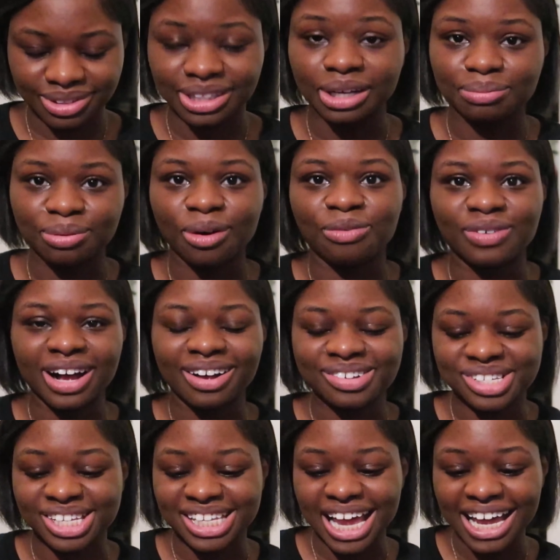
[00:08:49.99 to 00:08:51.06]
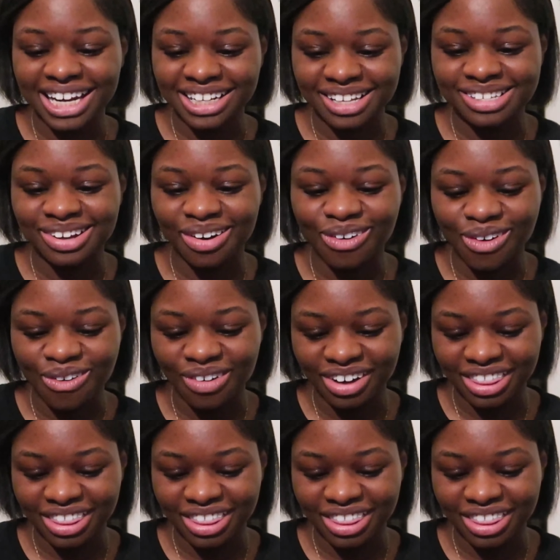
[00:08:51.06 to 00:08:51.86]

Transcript: their profiles because I need to know who